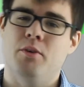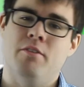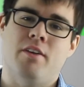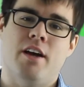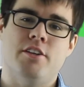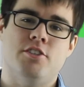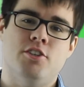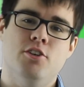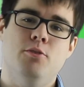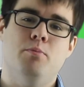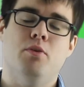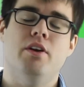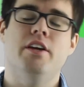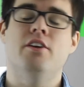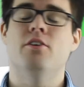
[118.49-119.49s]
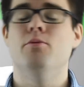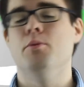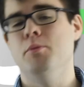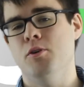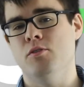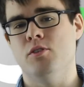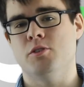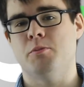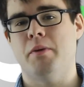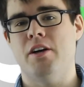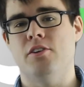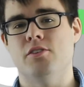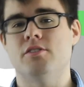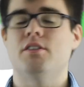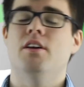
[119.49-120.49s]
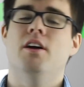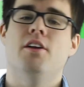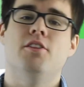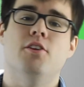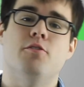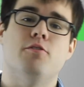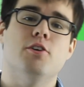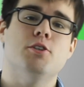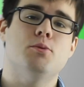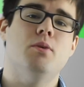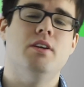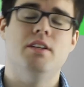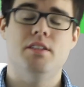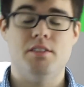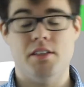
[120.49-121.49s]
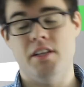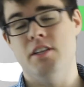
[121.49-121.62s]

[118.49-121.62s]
we've got 2 pretty good removal spells. The first one is